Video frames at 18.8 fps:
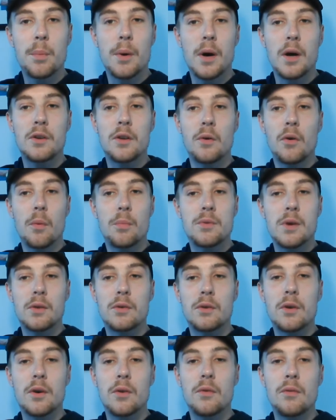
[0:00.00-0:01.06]
But I do hope she has
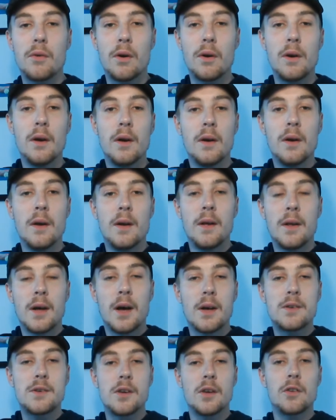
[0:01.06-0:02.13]
a good run,
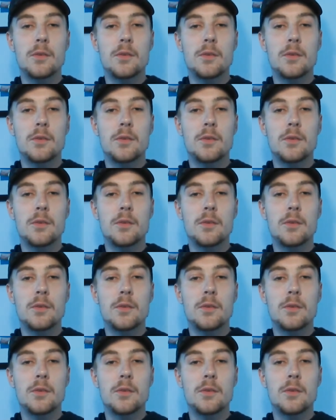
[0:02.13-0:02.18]
as she